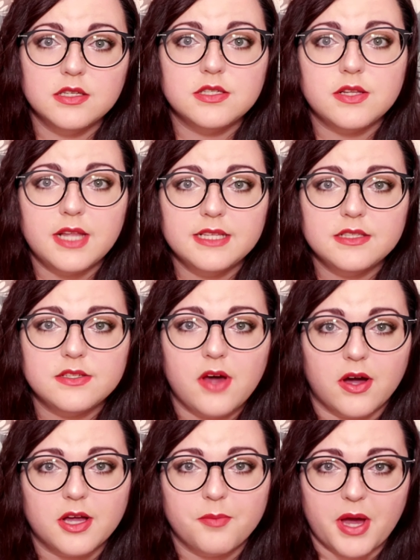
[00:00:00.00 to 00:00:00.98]
So let's
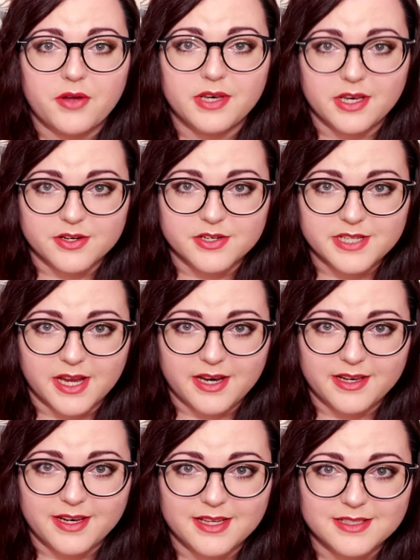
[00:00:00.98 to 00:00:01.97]
talk about
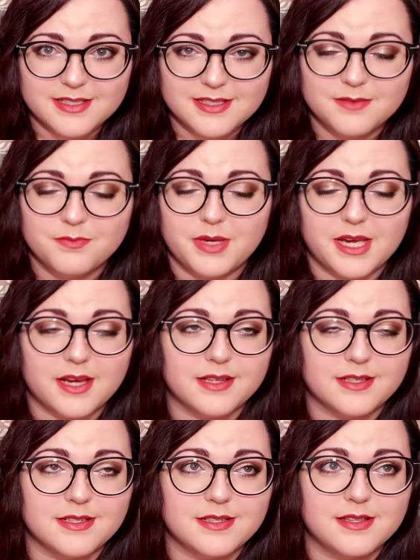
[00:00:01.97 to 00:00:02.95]
nearsightedness,
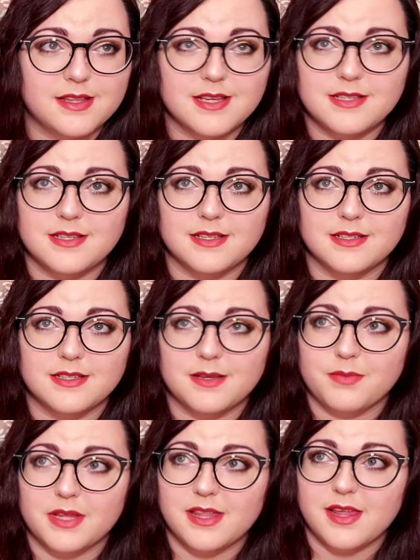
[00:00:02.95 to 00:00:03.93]
because this is
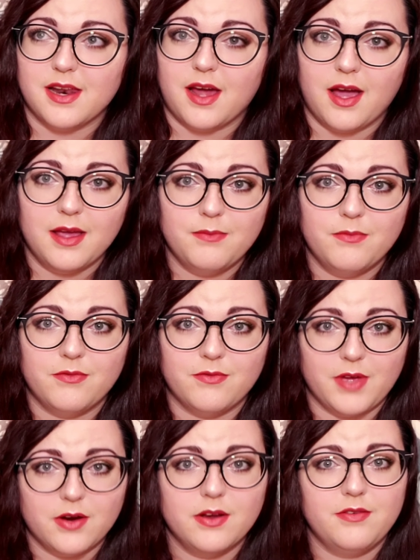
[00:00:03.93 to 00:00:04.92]
something that I'm
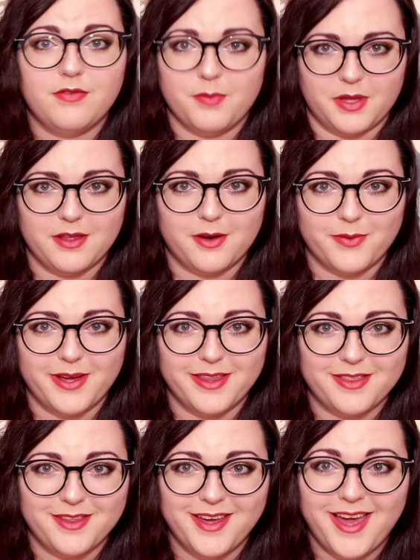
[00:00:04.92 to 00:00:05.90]
very familiar
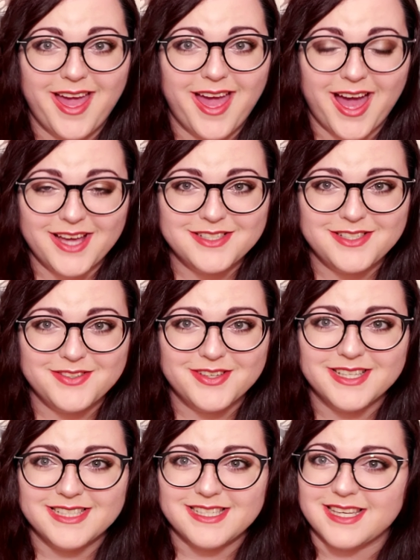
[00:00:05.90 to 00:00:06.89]
with. As you
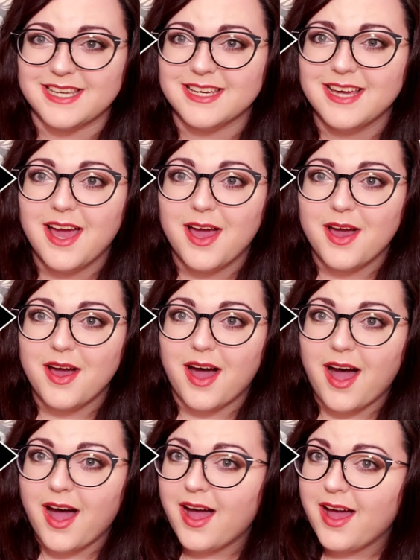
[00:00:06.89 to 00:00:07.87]
can see,
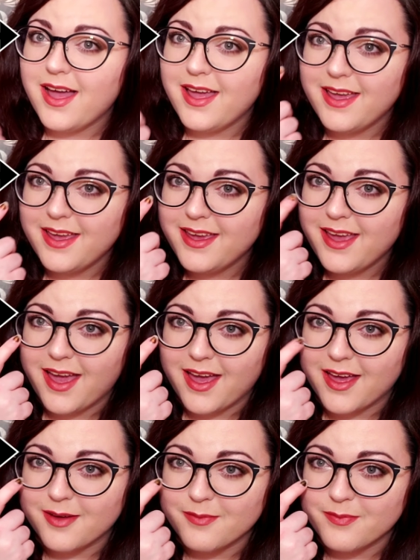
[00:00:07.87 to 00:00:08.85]
I
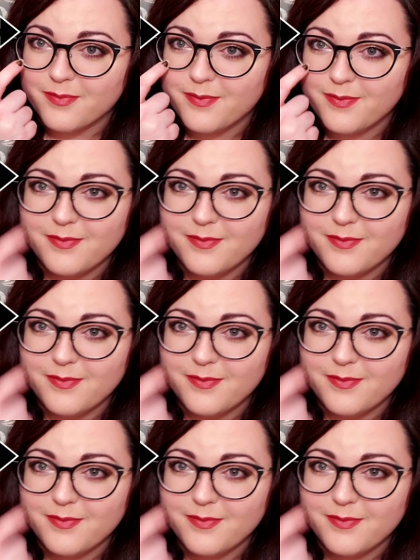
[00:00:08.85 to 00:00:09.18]
am